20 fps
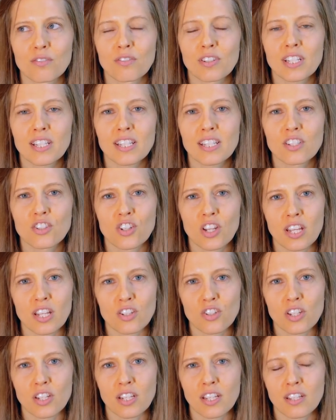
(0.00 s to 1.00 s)
really
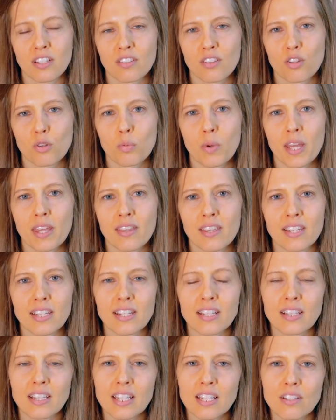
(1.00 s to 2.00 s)
changing the way that
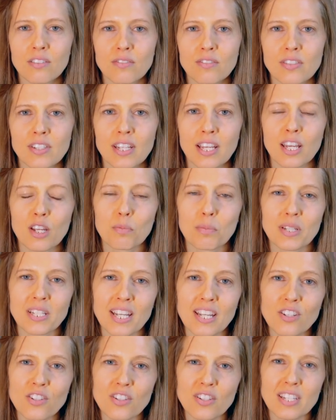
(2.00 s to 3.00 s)
he lived and
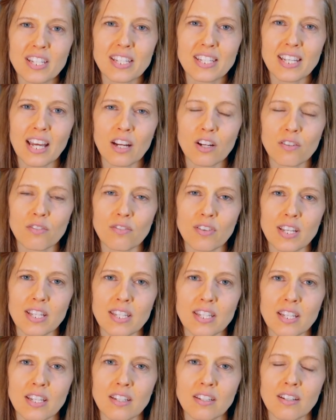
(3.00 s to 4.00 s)
potentially
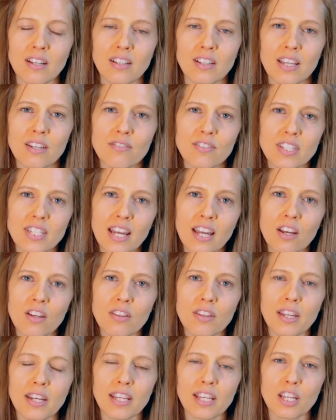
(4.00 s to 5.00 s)
sacrificing a
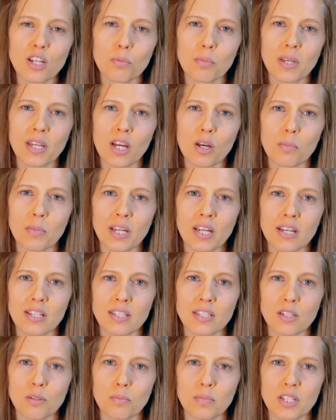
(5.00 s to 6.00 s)
lifestyle that he had become
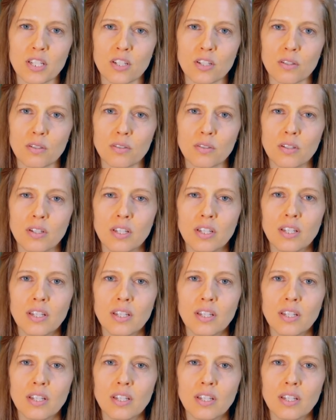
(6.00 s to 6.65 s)
accustomed to.